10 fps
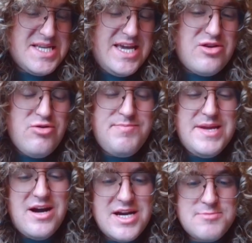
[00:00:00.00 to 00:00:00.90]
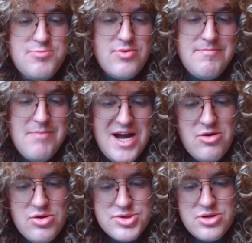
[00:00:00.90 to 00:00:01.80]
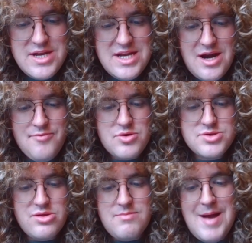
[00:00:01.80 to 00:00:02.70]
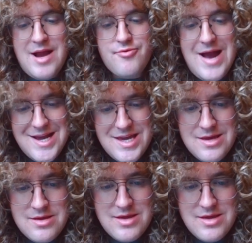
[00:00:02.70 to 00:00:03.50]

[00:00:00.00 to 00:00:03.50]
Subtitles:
It could be nice, but we might also need our rooks on the back rank